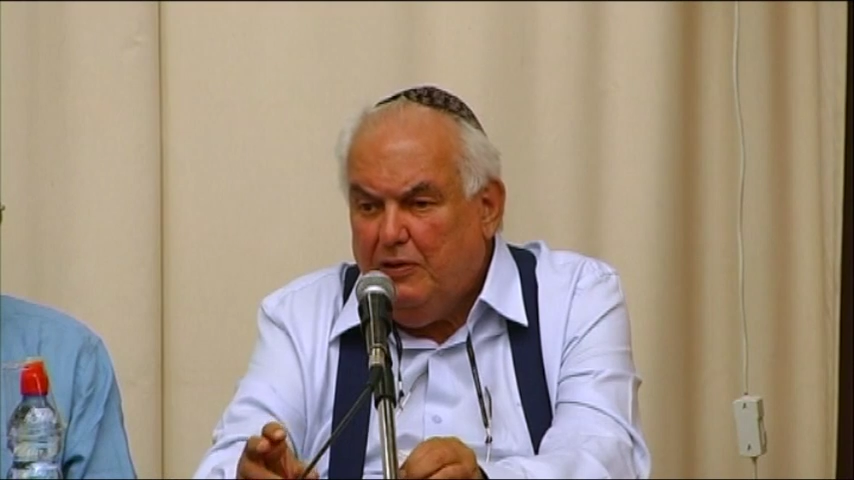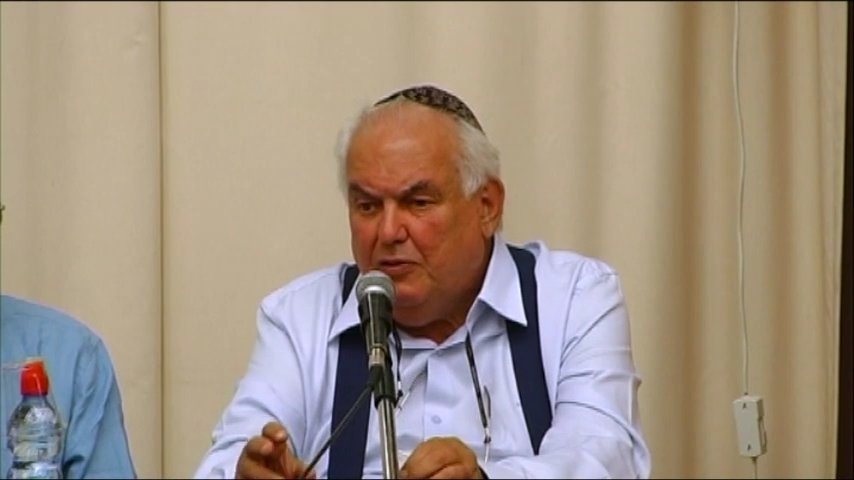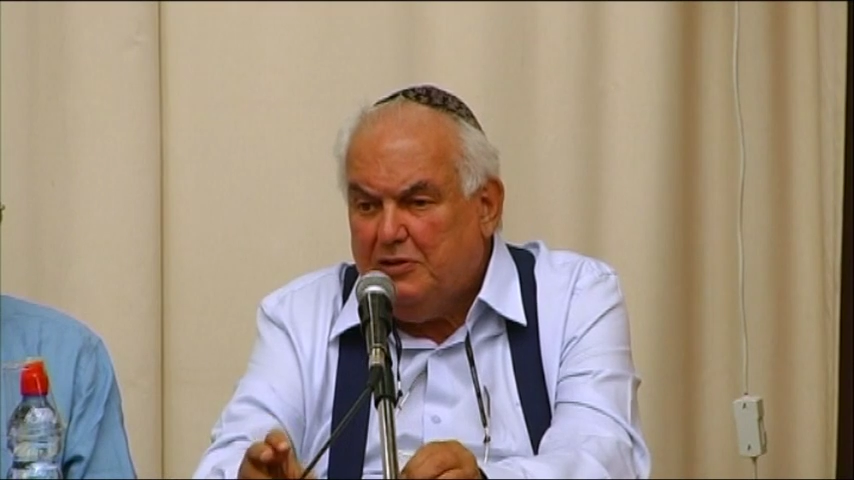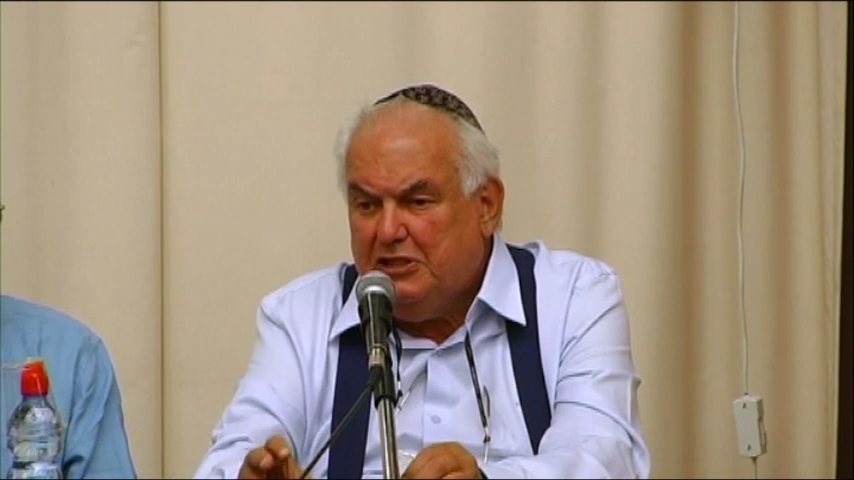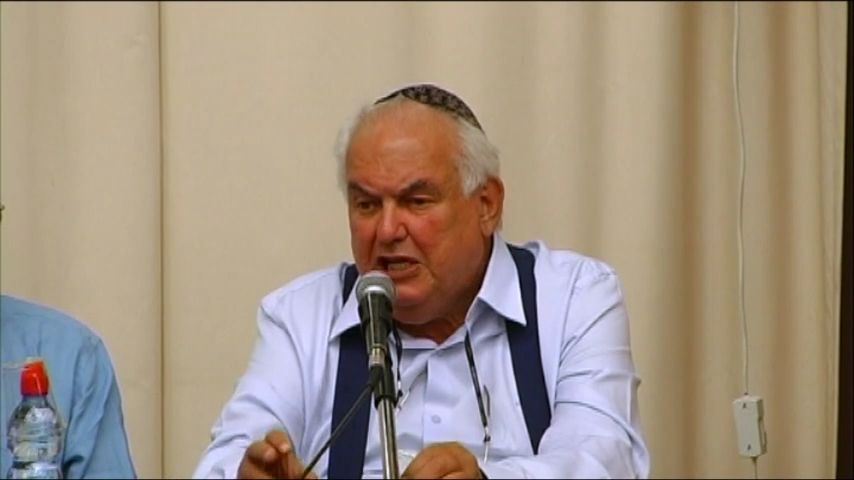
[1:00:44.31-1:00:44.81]

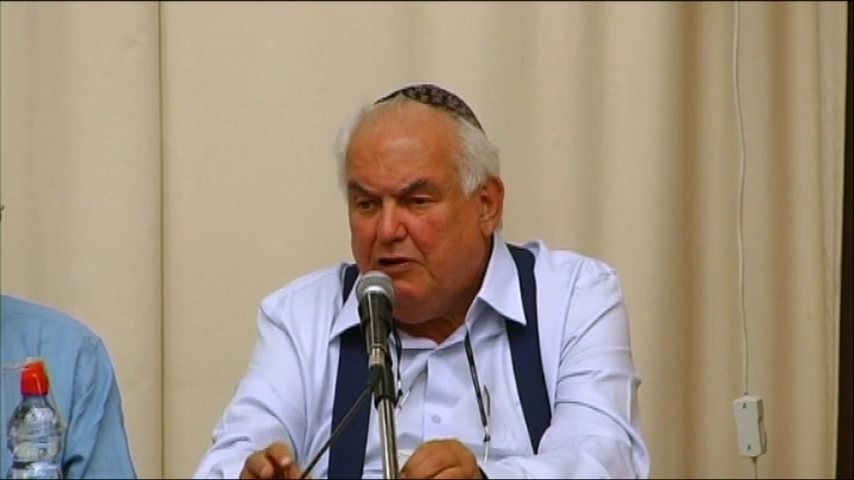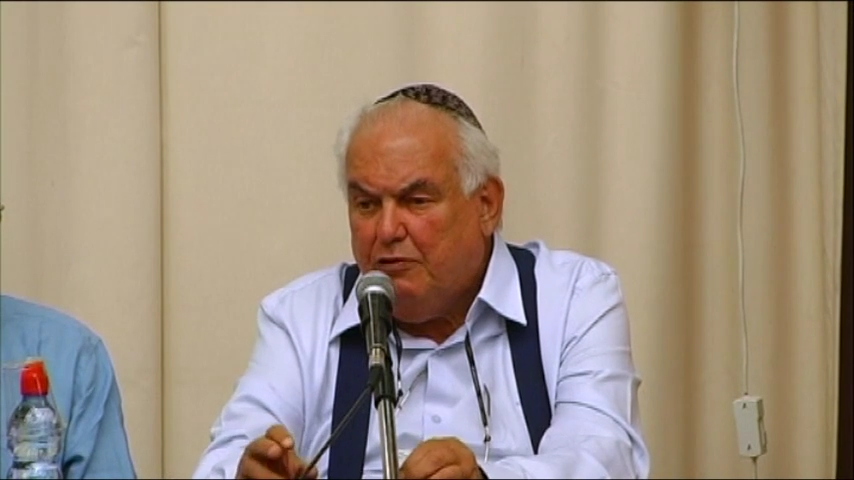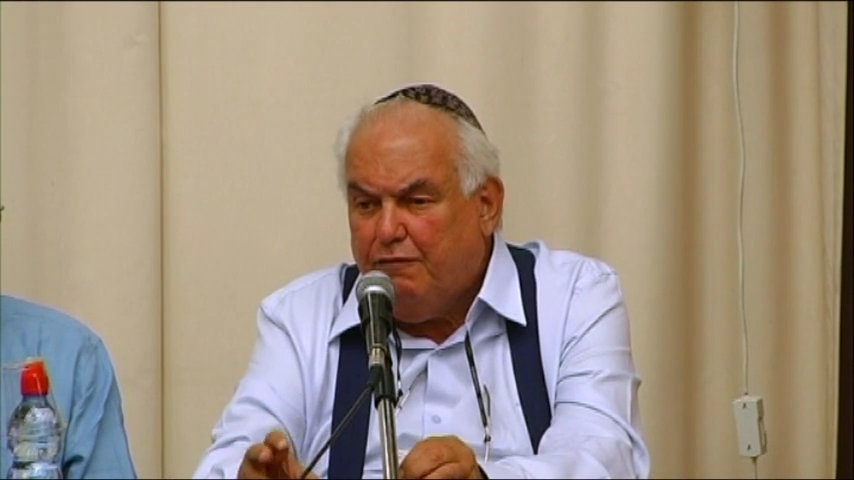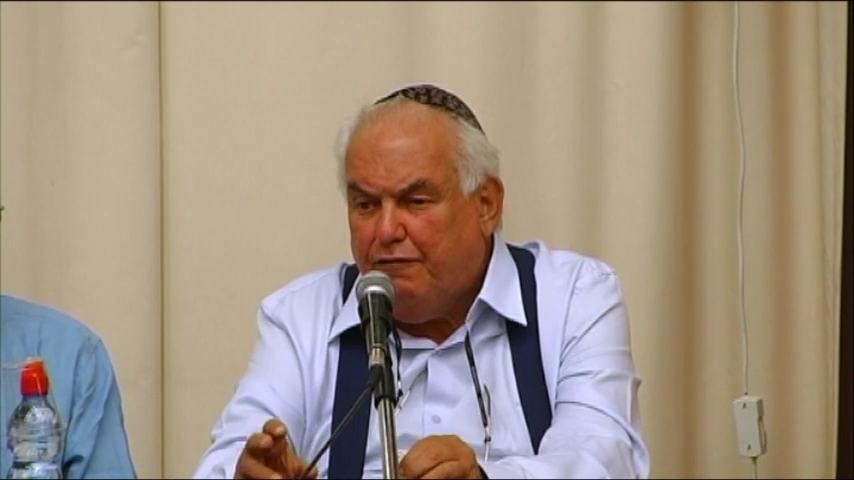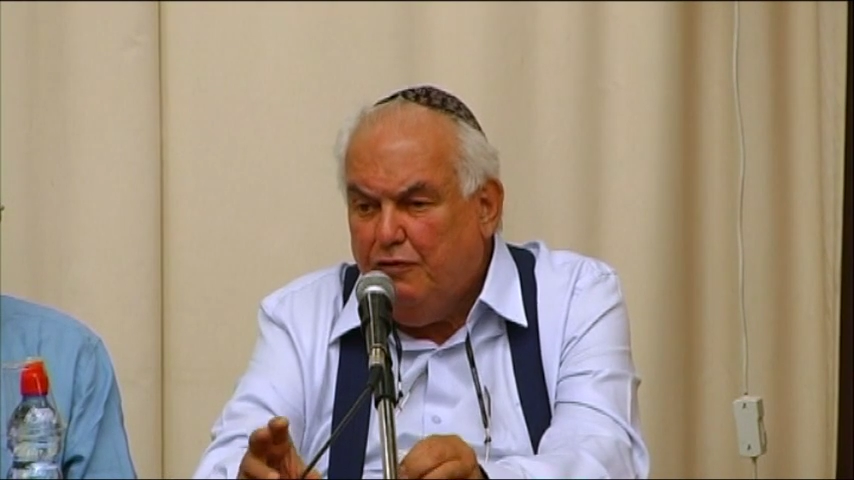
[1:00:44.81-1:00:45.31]
or
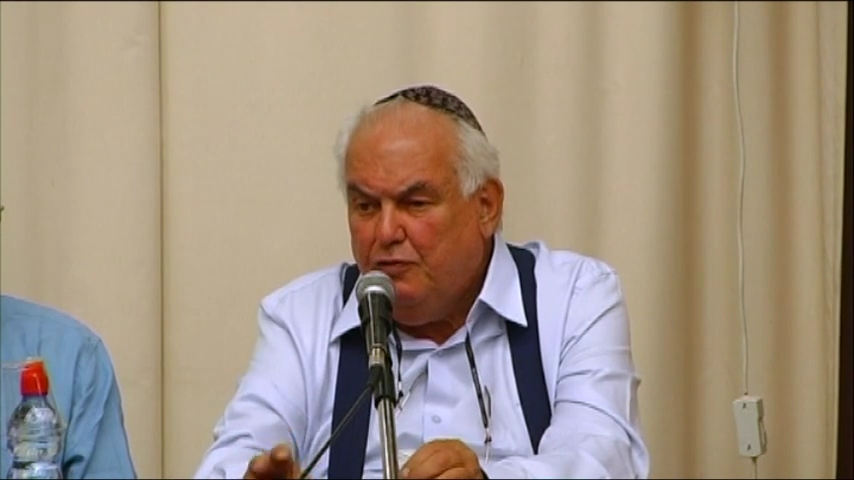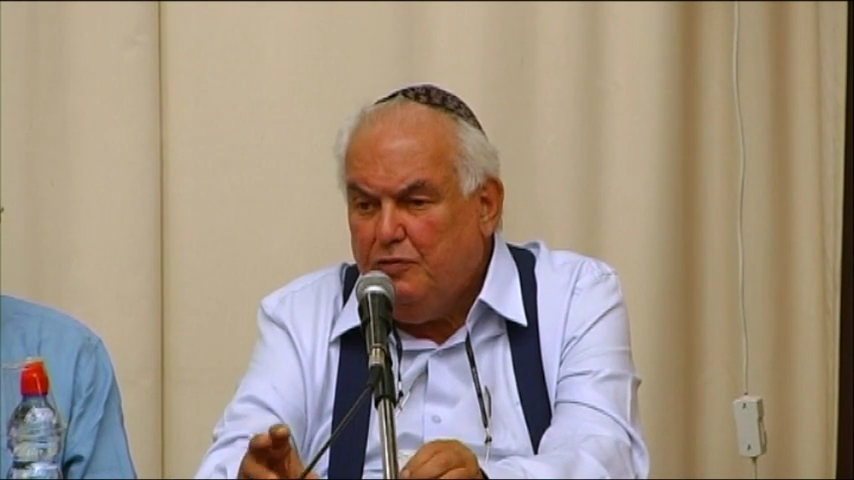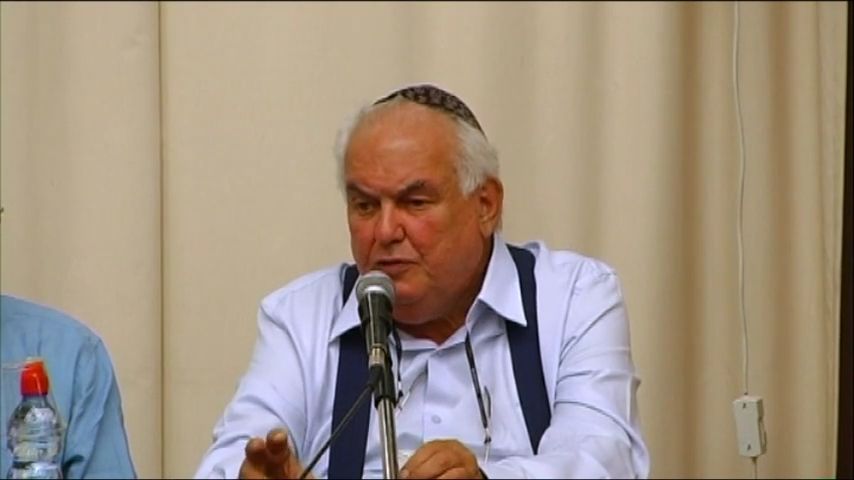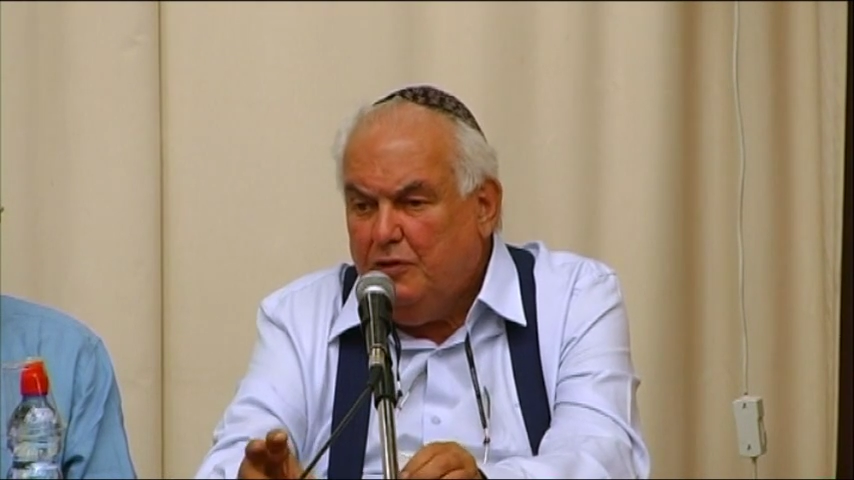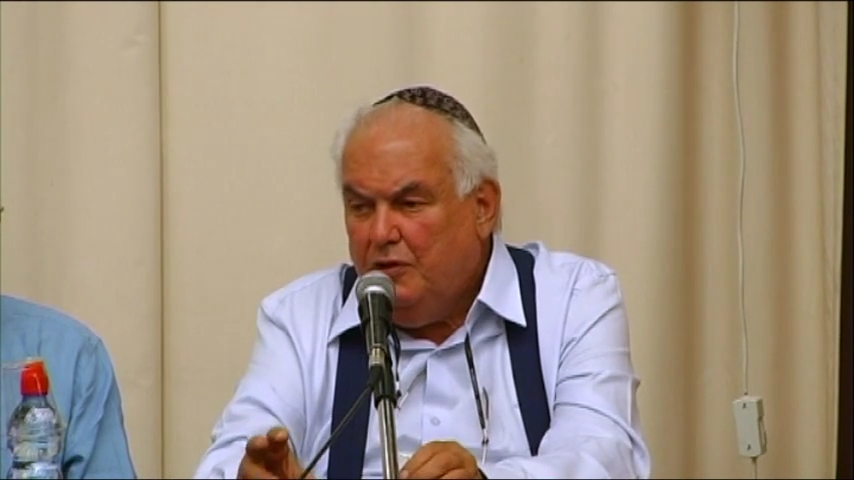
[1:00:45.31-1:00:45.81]
secret food